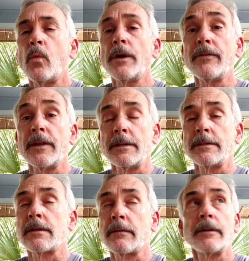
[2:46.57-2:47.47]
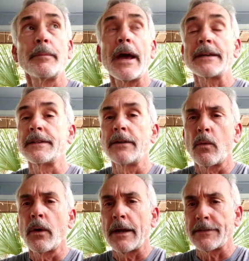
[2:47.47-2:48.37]
One of these in the past did
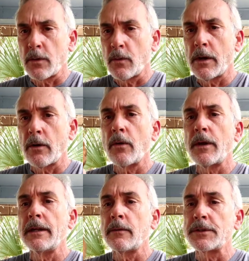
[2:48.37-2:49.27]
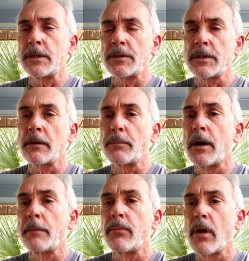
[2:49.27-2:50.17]
not work out so well. Coquina, when she was a young
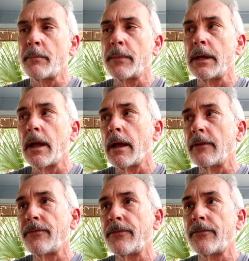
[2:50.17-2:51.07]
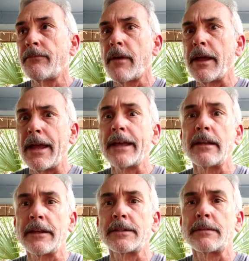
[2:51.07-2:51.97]
pup, brought me a
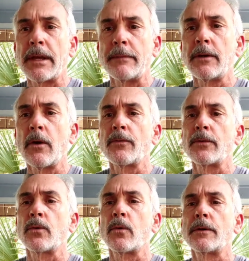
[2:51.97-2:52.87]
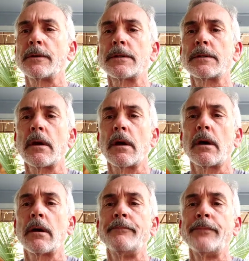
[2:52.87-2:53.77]
headless baby gopher tortoise,
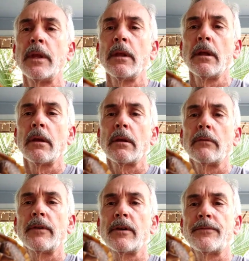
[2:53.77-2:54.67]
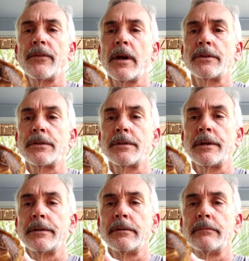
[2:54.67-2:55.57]
very
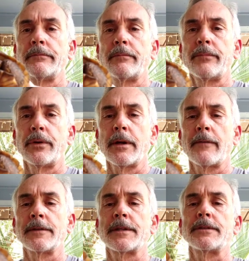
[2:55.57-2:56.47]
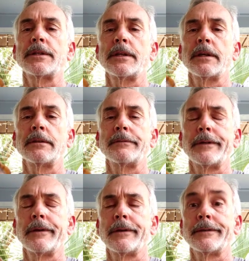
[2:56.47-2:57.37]
fresh, and pretty obvious that she had
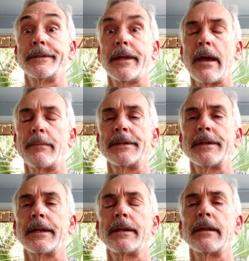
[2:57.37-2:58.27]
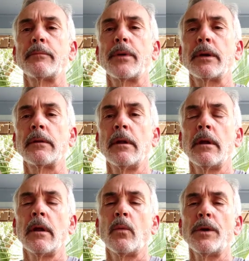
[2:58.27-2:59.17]
decapitated it. But
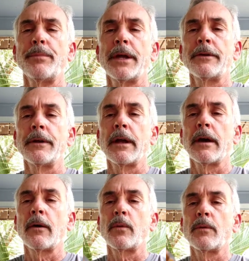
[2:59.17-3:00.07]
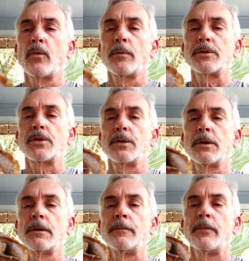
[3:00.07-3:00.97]
we're better now. We're more
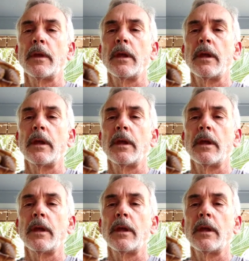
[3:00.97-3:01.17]
mature,